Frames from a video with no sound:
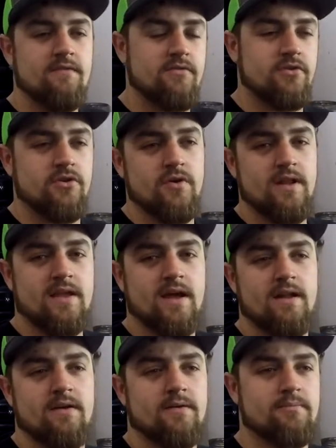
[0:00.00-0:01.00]
If you do any
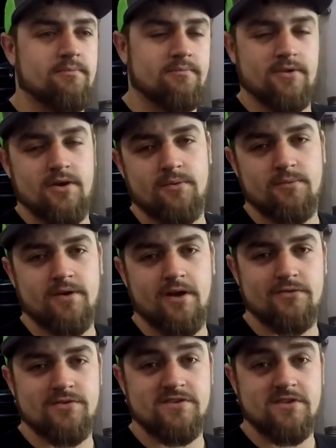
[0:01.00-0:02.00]
kind of, you know,
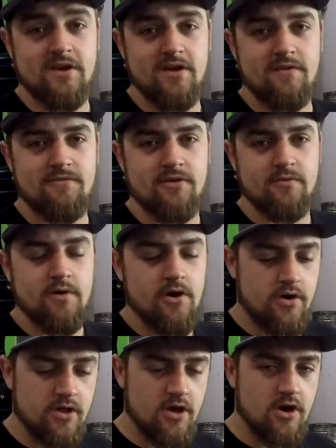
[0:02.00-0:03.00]
country stuff, or your
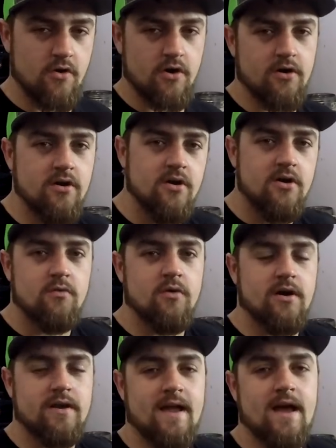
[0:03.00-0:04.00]
rodeo, or
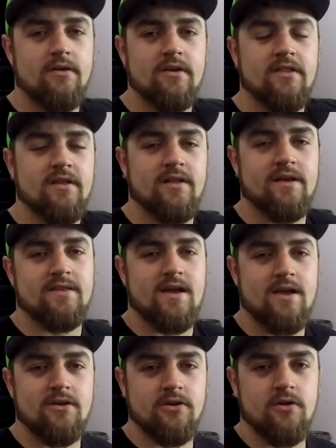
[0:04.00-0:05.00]
work cattle, anything like
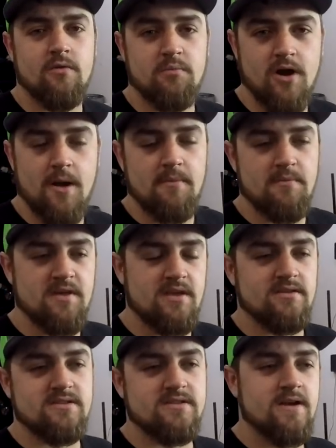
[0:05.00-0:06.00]
that, you'll know what Brahma
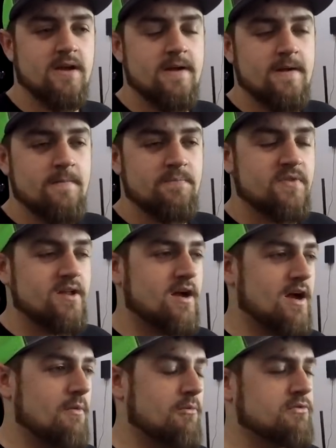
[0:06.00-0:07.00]
means.
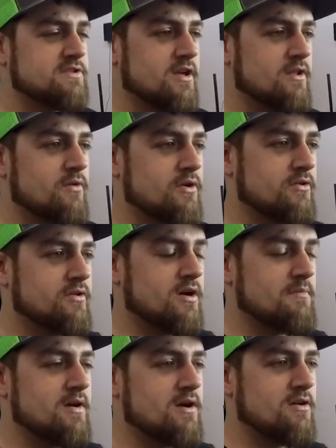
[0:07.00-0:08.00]
What was the other one you're
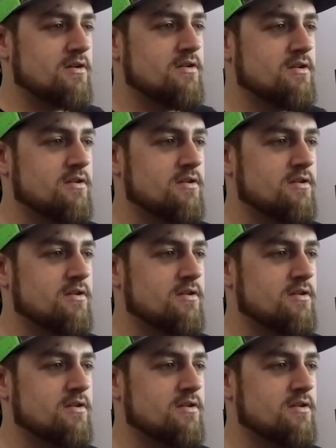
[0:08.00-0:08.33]
talking about?